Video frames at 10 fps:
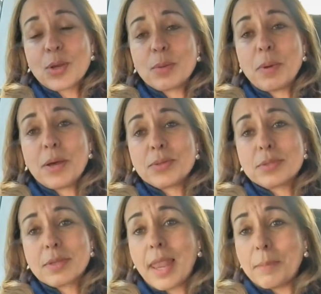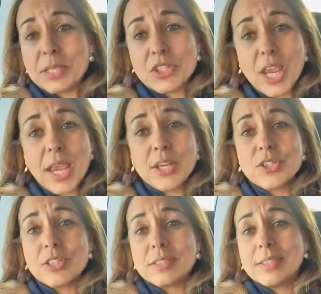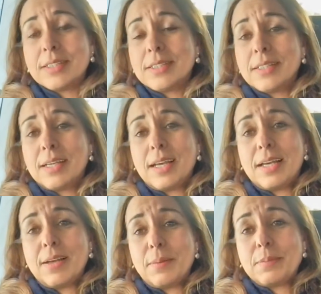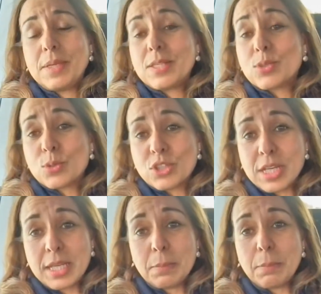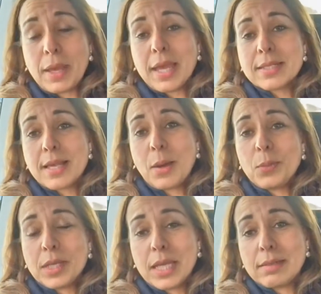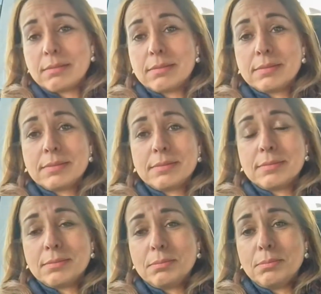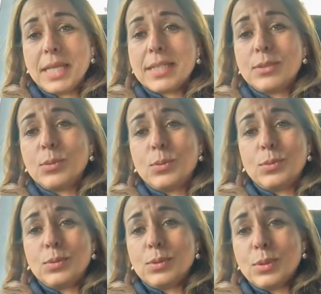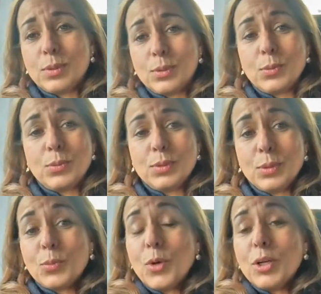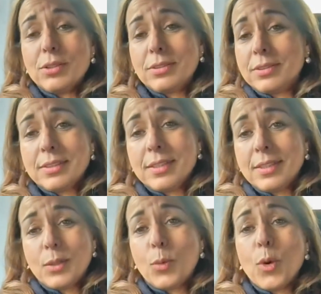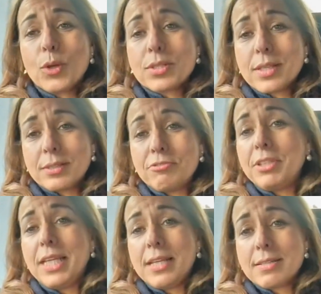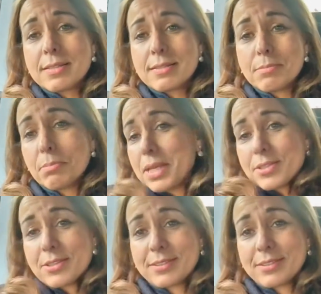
about climate change, its social impacts, how we can make the world works and feels better.